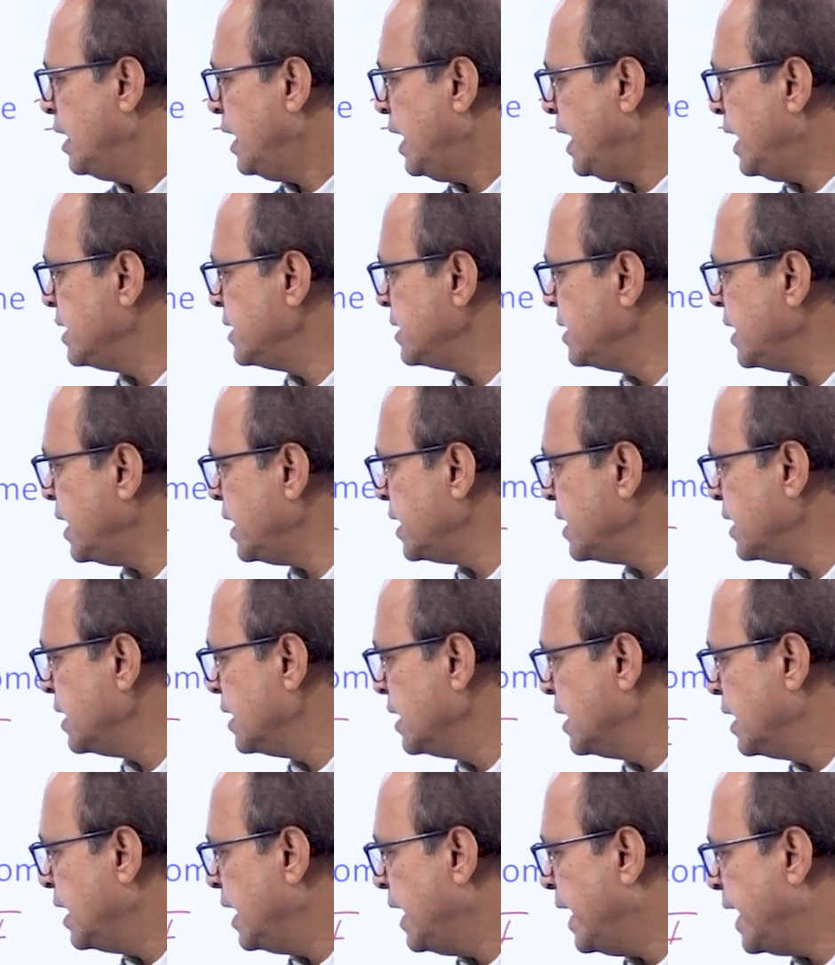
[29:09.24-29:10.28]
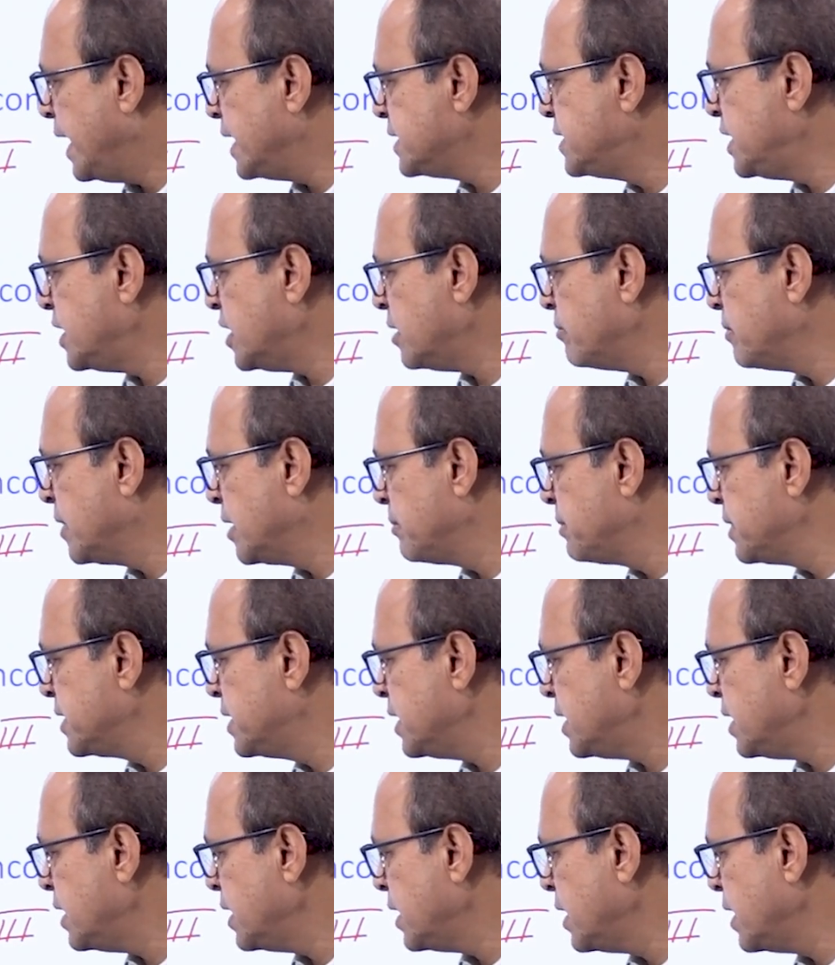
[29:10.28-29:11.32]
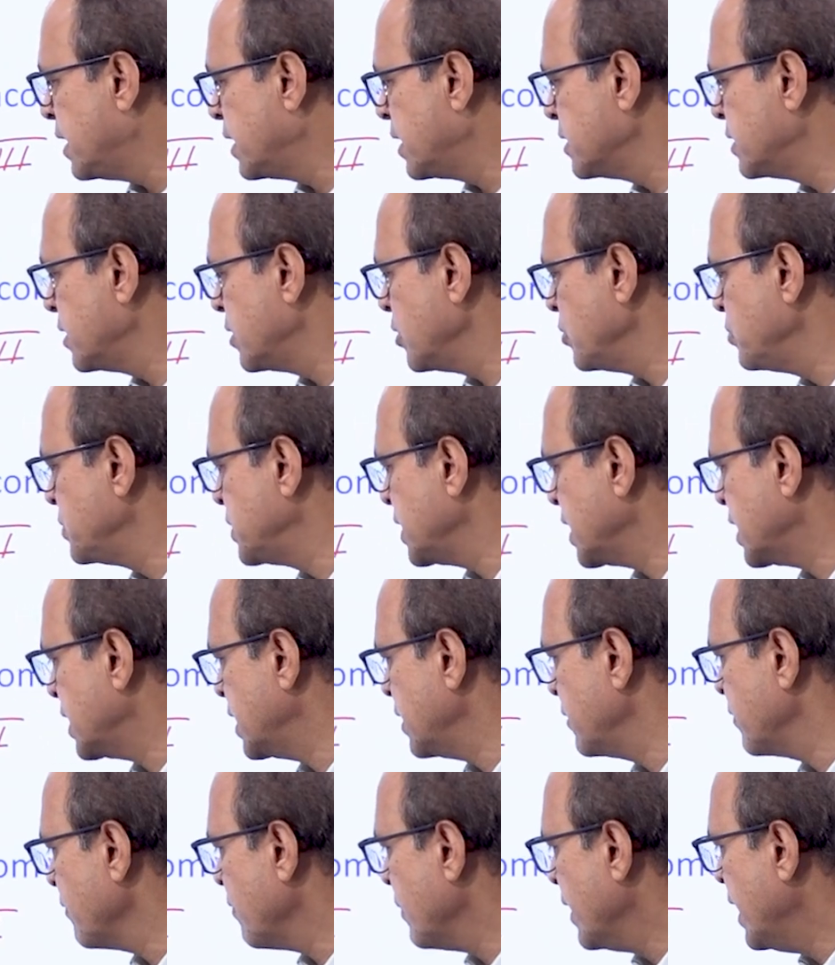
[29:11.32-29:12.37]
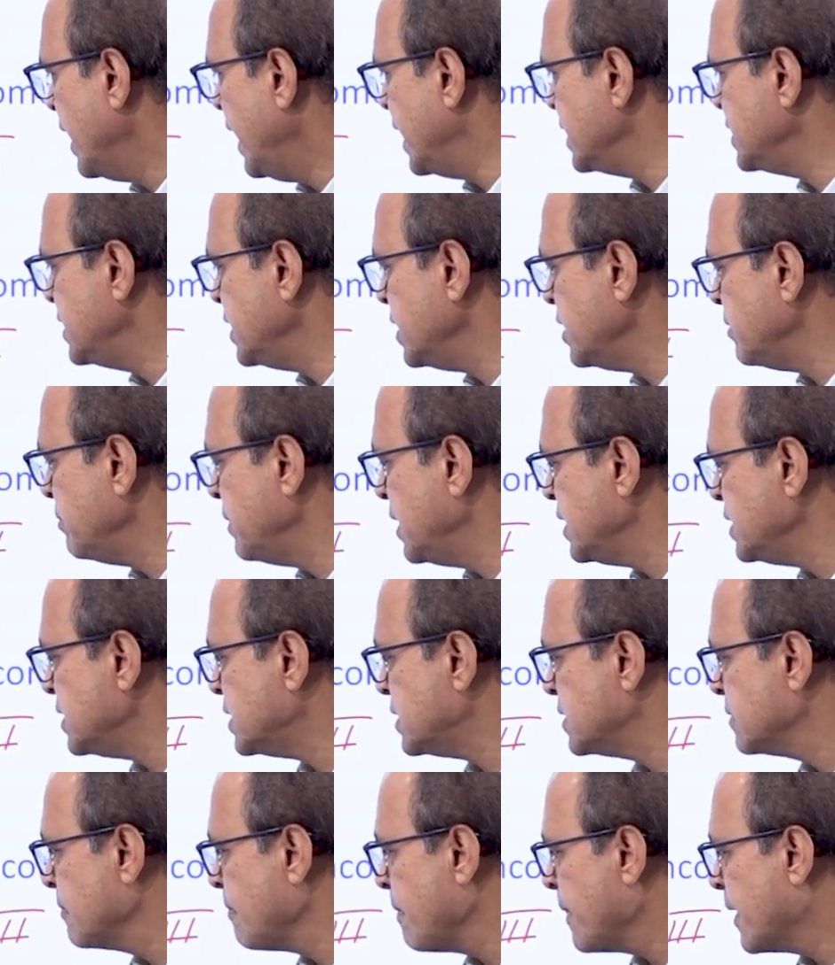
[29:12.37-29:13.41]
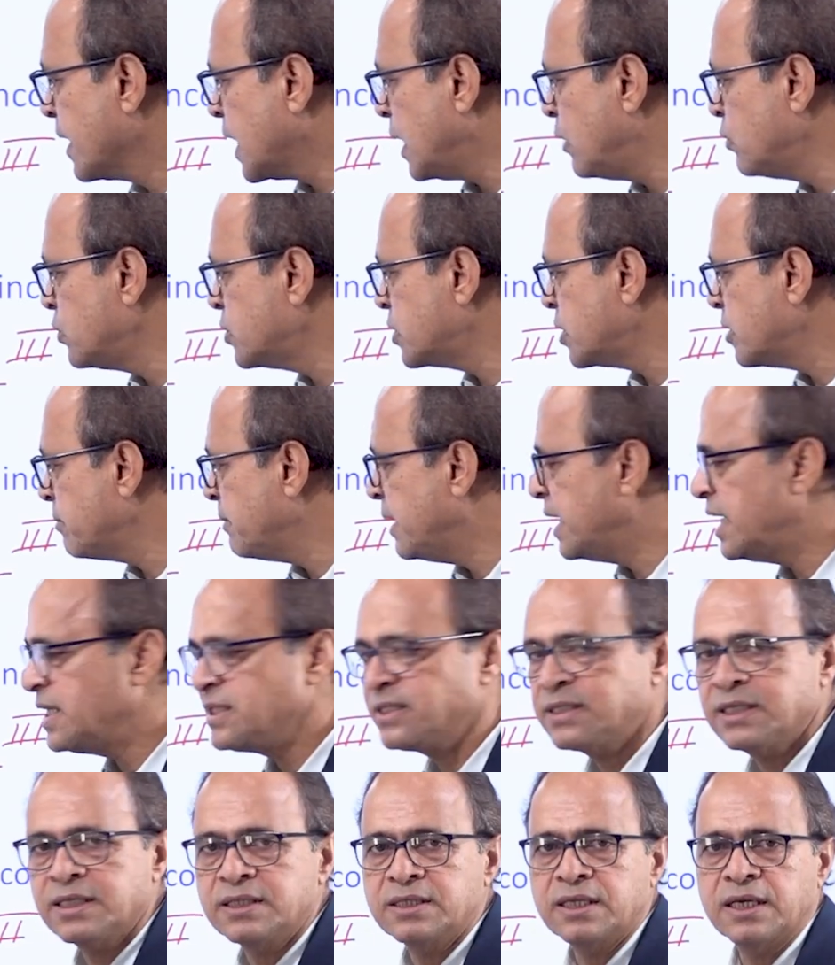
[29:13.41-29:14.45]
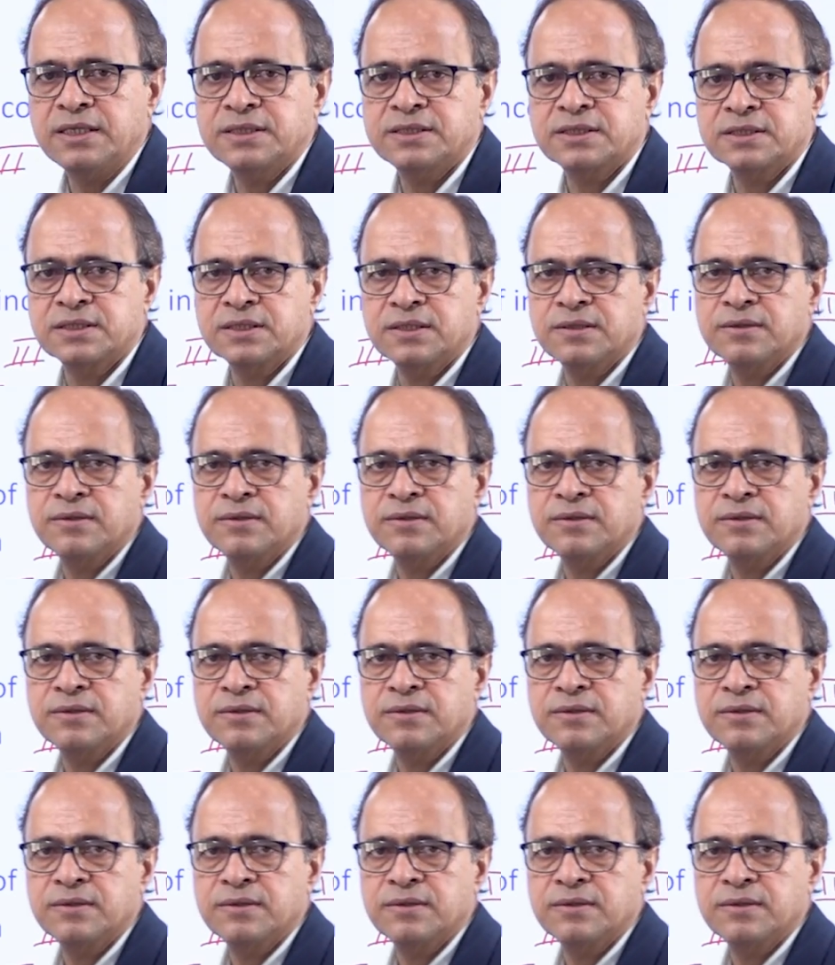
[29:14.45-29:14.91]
And then hedging may be the another objective. Hedging means counterbalancing the risk.